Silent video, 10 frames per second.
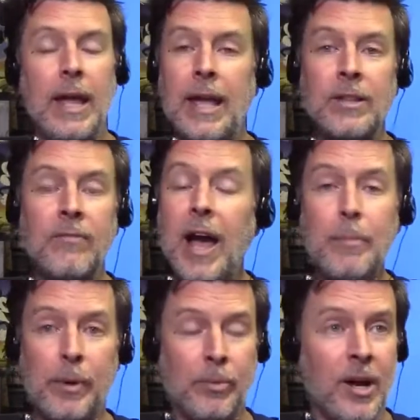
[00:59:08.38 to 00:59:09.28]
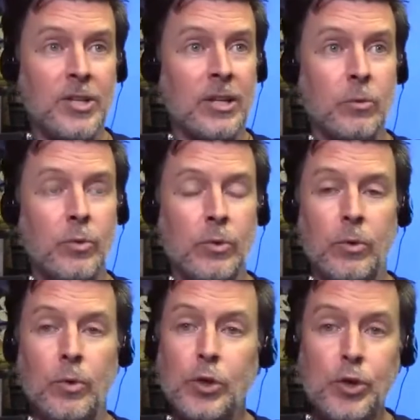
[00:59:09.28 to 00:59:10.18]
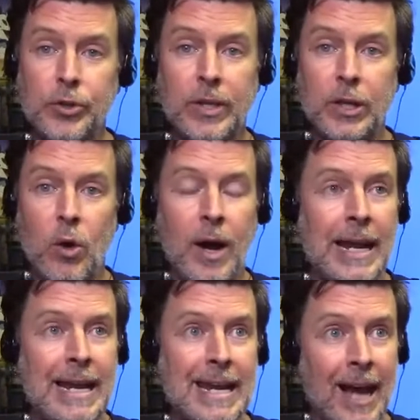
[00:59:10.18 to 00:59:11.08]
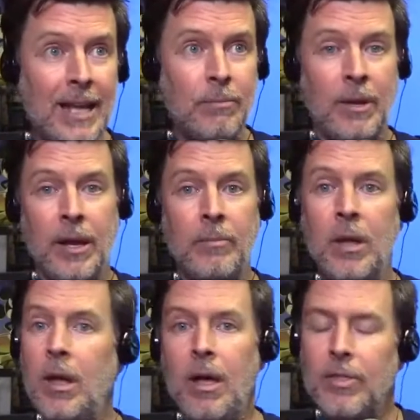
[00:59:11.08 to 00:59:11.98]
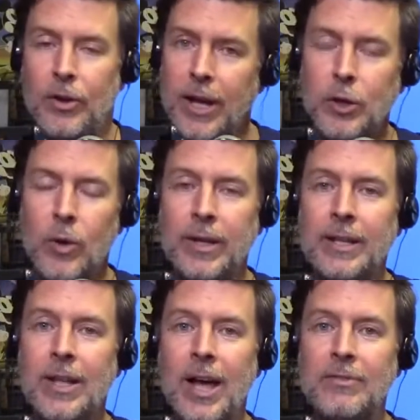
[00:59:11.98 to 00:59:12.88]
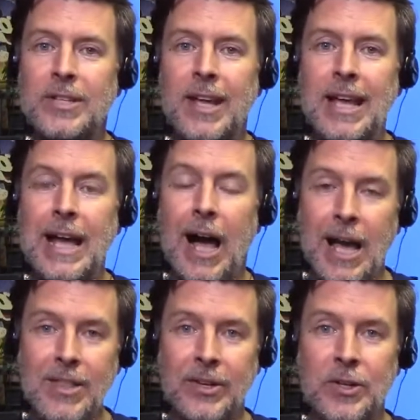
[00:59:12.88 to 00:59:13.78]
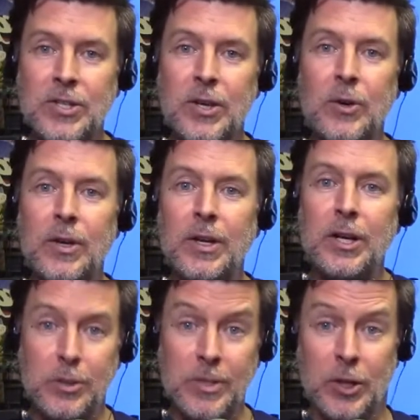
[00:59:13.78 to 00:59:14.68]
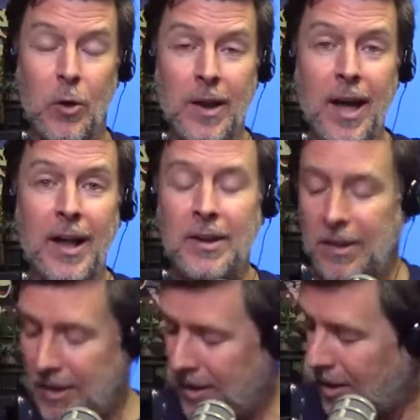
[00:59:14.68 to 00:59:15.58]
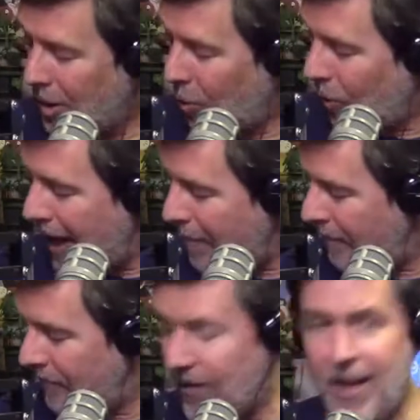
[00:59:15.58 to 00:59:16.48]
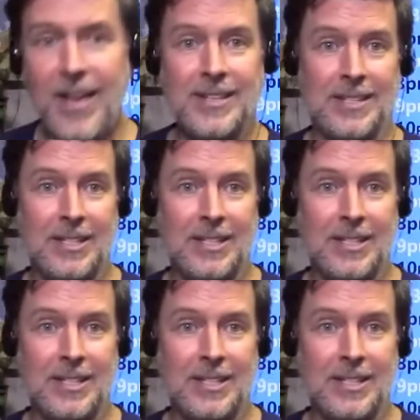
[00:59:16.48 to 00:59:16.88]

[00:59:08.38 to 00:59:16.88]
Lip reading: the Viapre Project, who usually go on at 9 p.m., they're not going on live today either. So here's what's going on. Rob Fuzz